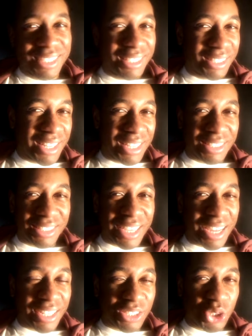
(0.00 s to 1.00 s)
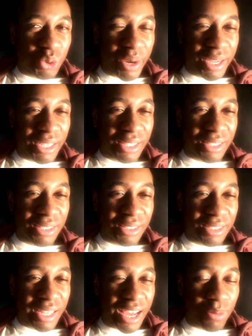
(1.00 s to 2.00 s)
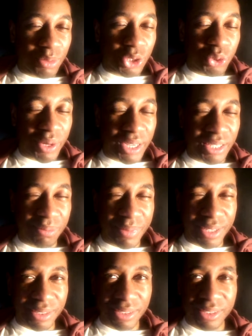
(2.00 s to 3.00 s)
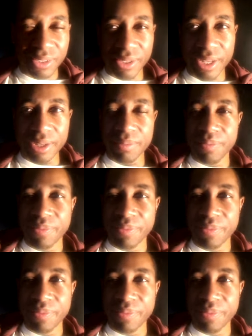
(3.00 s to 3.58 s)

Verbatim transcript: the exotic trade, animal trade mess. Okay.